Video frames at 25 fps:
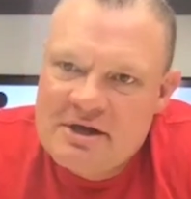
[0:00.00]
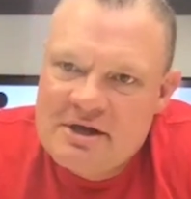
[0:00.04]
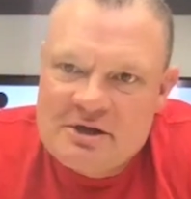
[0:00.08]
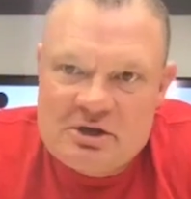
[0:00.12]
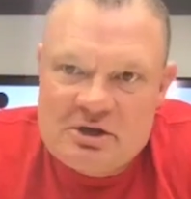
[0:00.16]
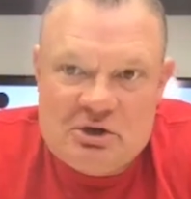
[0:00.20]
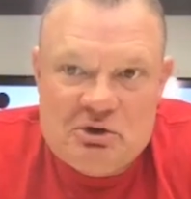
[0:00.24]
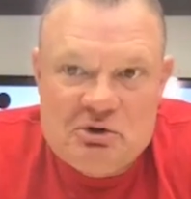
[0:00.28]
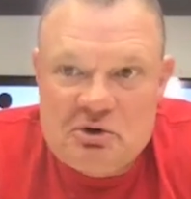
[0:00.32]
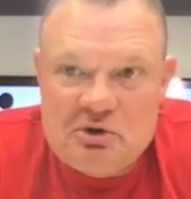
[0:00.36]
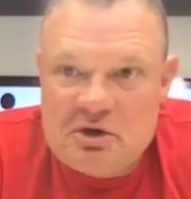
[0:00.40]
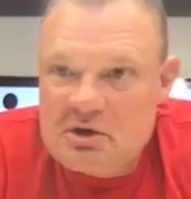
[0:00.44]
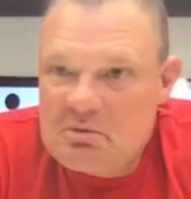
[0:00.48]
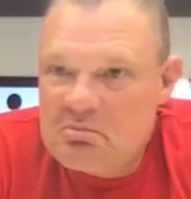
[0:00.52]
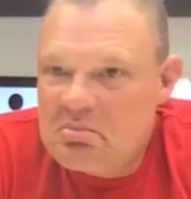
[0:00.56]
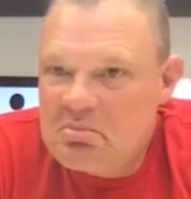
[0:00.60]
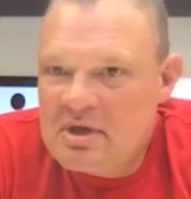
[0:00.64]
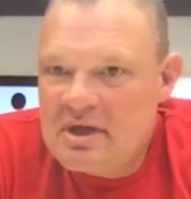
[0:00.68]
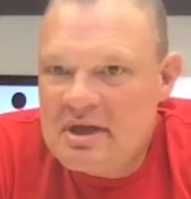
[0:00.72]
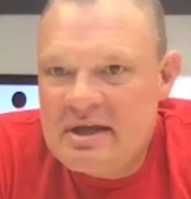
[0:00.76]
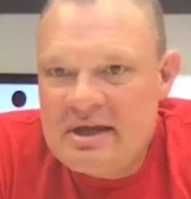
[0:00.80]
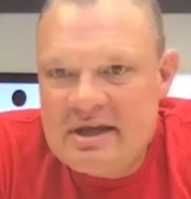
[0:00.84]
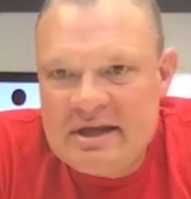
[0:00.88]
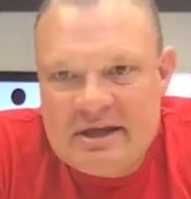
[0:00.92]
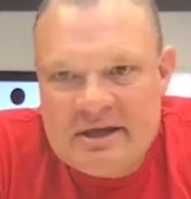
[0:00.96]
You could
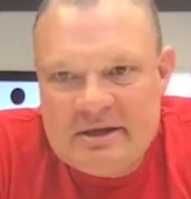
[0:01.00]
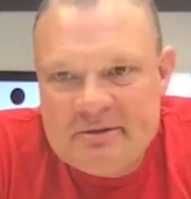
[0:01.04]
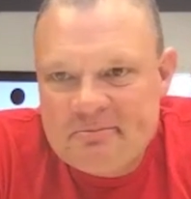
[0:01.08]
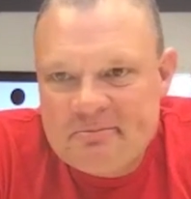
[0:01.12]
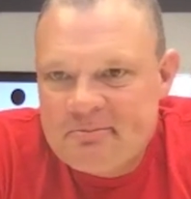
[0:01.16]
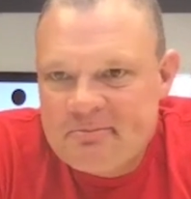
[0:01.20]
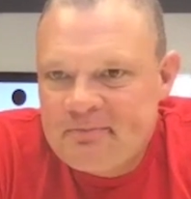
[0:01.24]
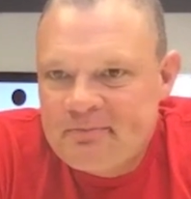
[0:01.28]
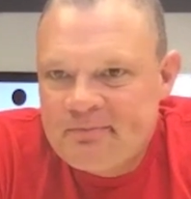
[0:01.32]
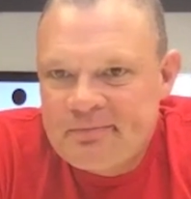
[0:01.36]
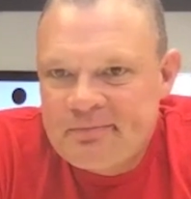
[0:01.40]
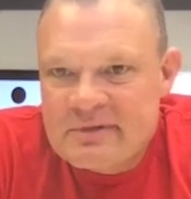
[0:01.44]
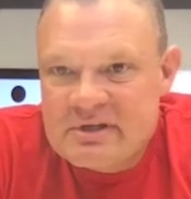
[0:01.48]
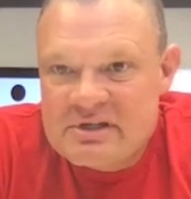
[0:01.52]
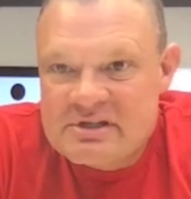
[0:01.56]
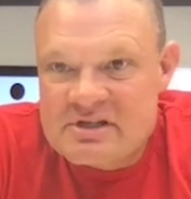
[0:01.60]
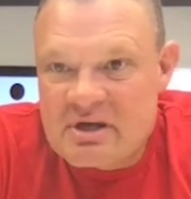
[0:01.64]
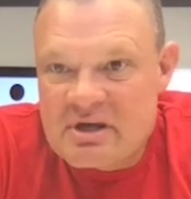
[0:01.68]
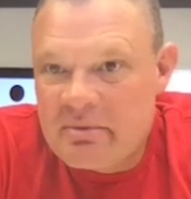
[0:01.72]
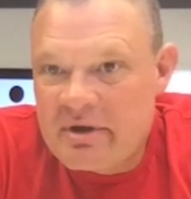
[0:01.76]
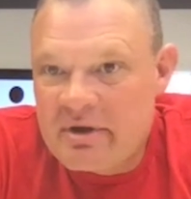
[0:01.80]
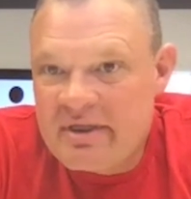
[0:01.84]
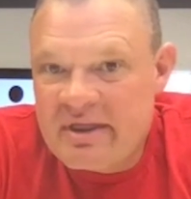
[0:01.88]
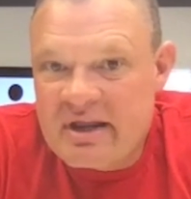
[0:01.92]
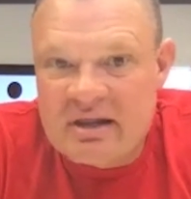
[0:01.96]
be
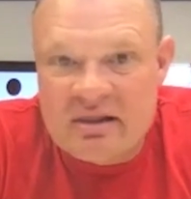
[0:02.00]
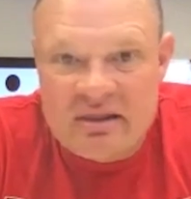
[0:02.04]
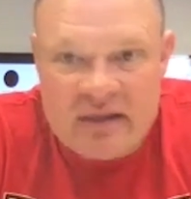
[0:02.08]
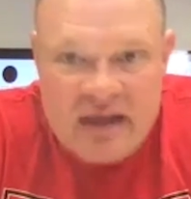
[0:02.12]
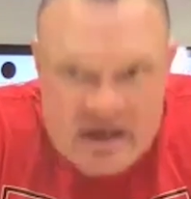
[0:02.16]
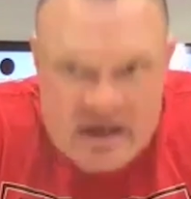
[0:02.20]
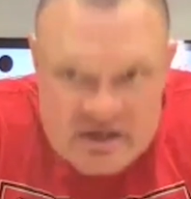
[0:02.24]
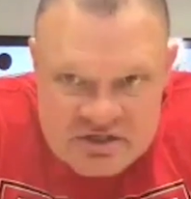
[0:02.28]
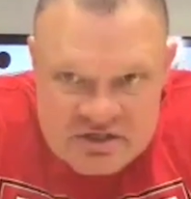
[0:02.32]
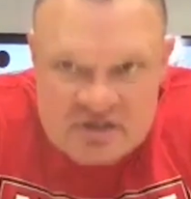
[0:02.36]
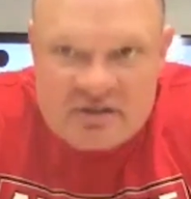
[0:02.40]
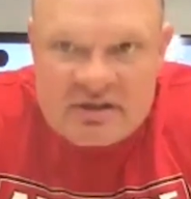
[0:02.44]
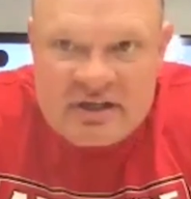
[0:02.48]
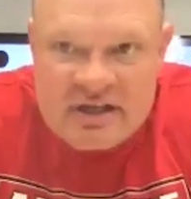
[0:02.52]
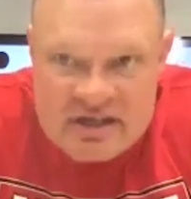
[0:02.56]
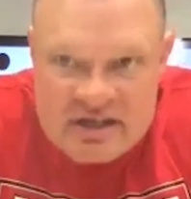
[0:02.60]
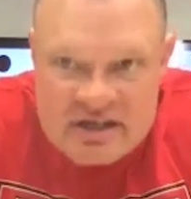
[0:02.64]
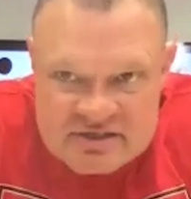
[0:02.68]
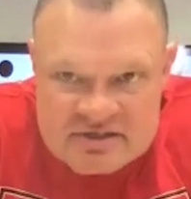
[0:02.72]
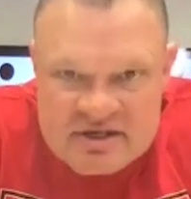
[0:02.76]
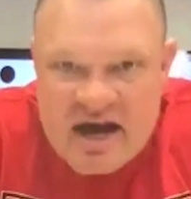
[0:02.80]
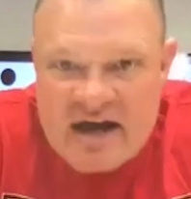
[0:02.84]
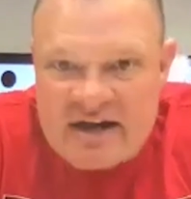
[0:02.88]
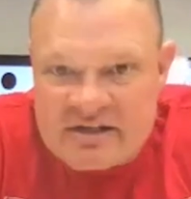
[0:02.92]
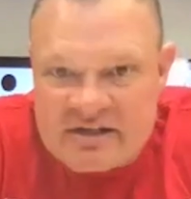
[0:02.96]
somebody that allegedly is
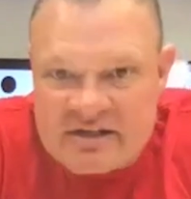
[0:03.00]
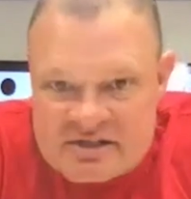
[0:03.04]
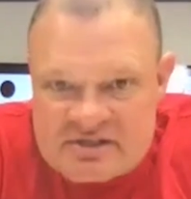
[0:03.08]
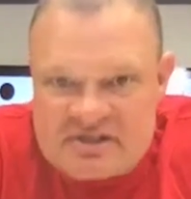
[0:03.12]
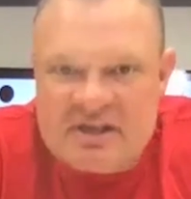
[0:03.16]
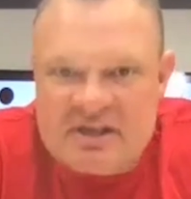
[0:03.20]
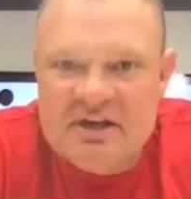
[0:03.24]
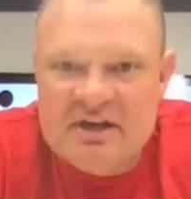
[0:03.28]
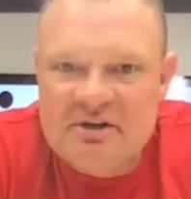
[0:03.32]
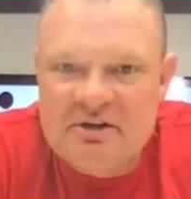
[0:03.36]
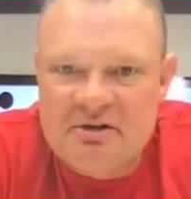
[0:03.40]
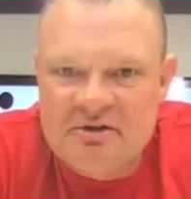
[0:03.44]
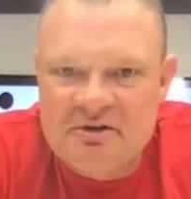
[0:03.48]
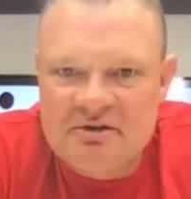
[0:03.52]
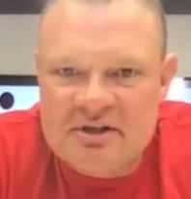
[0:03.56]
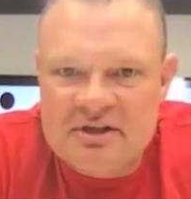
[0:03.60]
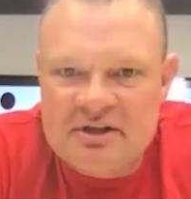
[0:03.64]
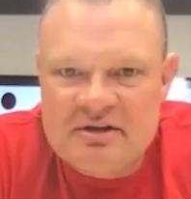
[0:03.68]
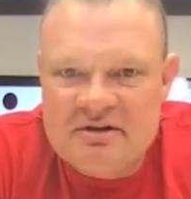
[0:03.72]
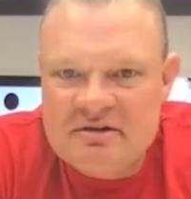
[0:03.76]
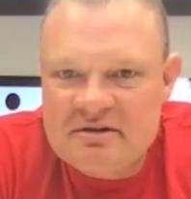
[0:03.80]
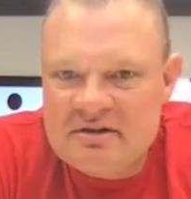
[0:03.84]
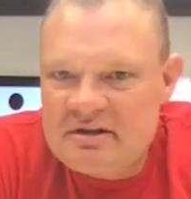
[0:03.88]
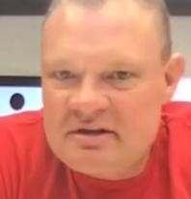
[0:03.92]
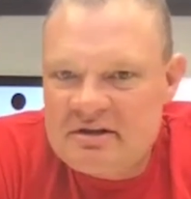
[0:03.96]
not as skilled,
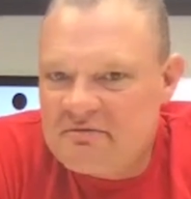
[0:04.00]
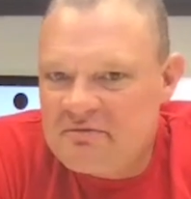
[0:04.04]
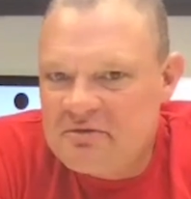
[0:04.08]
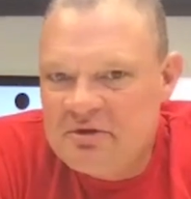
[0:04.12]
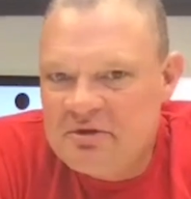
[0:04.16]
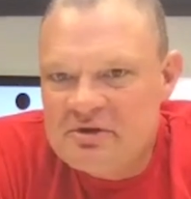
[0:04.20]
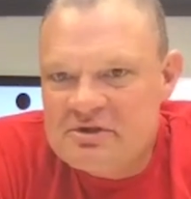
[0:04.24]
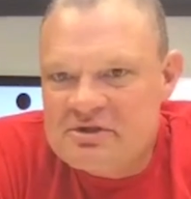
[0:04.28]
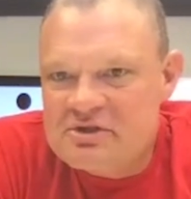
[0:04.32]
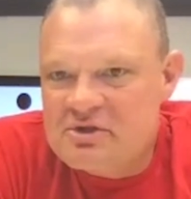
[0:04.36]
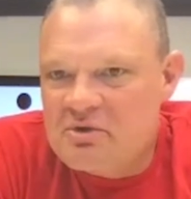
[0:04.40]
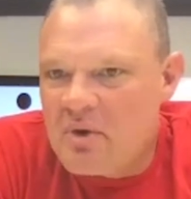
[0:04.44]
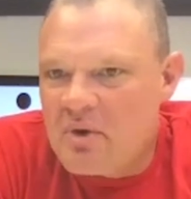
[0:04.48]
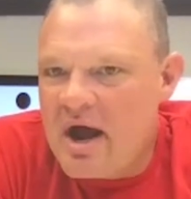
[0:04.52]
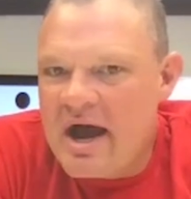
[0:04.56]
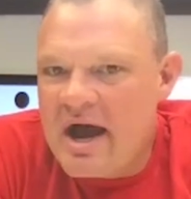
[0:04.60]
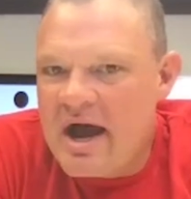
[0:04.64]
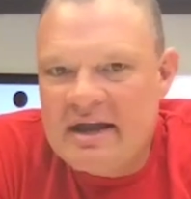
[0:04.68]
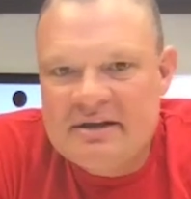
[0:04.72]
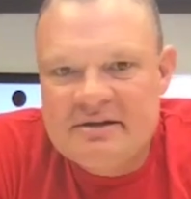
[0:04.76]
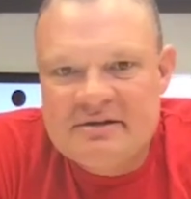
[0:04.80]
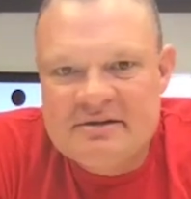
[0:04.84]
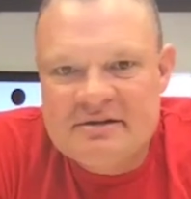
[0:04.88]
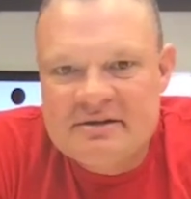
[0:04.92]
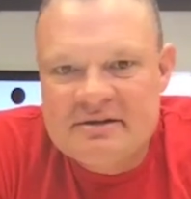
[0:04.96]
and if you just
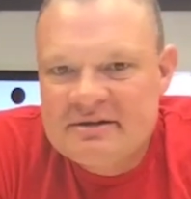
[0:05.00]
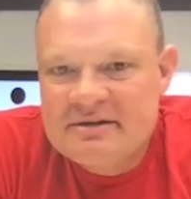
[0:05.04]
grind,